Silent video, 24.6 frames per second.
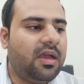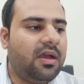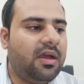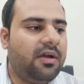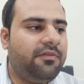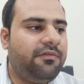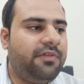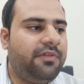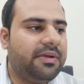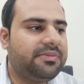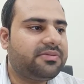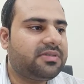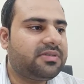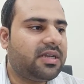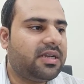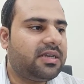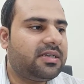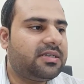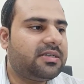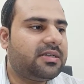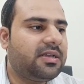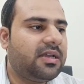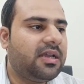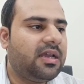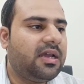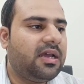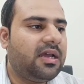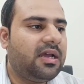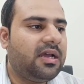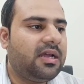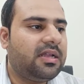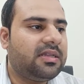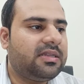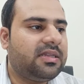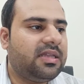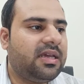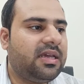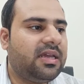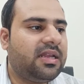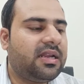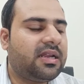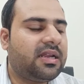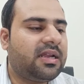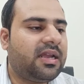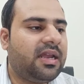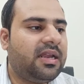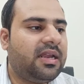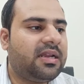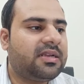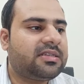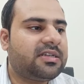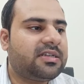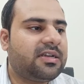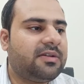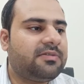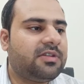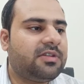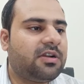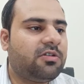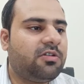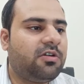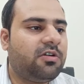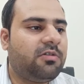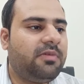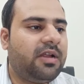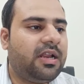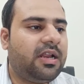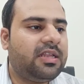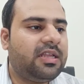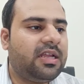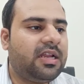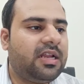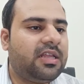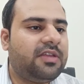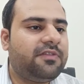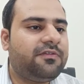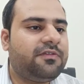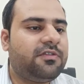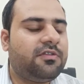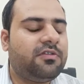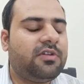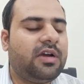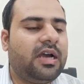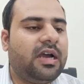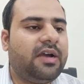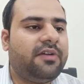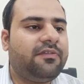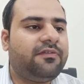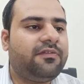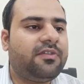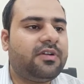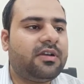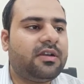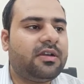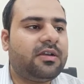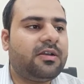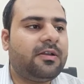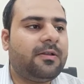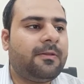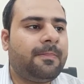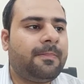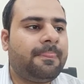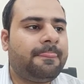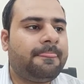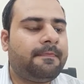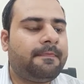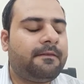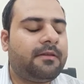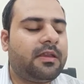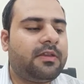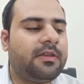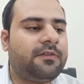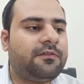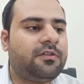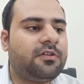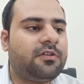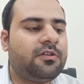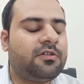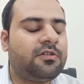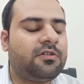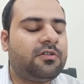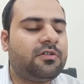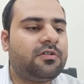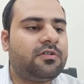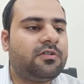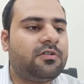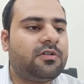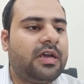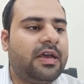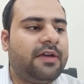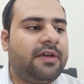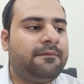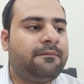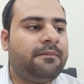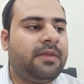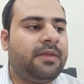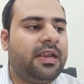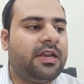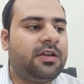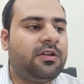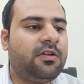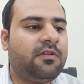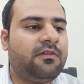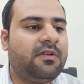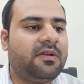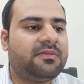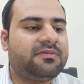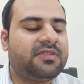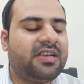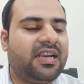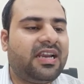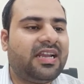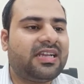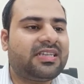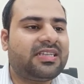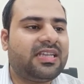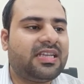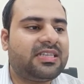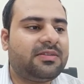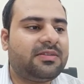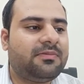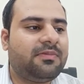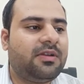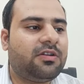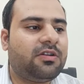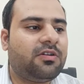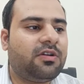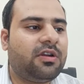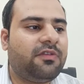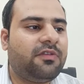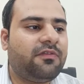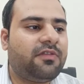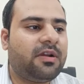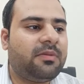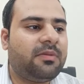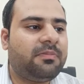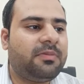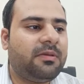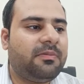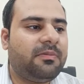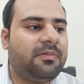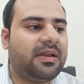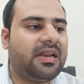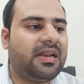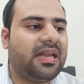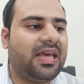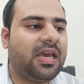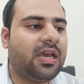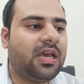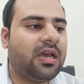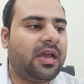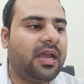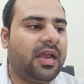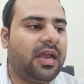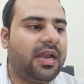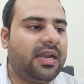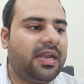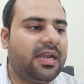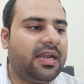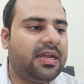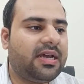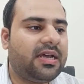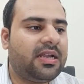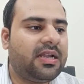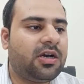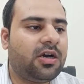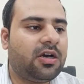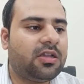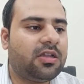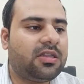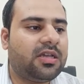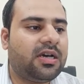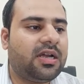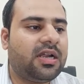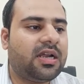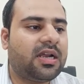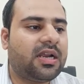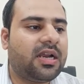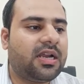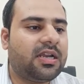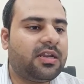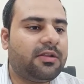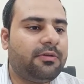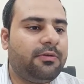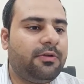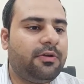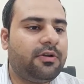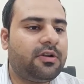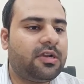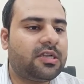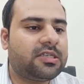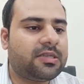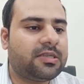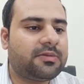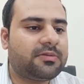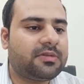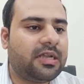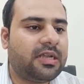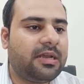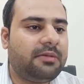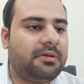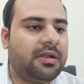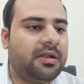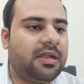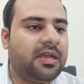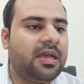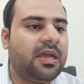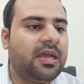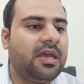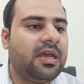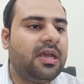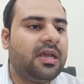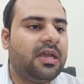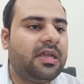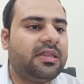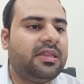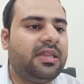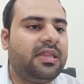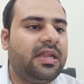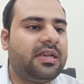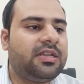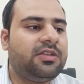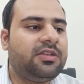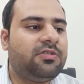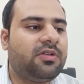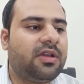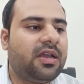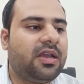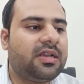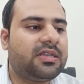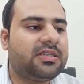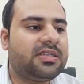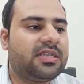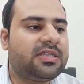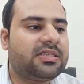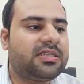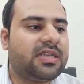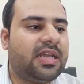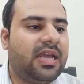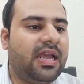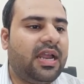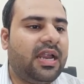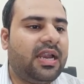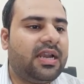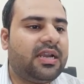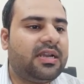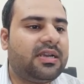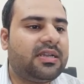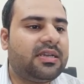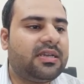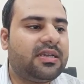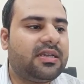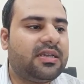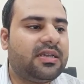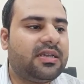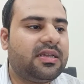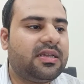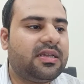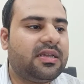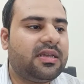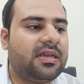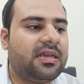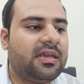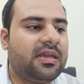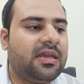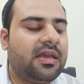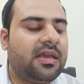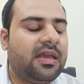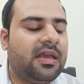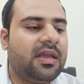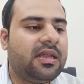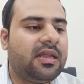websites. Here's come the role manager. If you have made your website accessible to different people like editor, author, contributor, subscriber, then you can just add the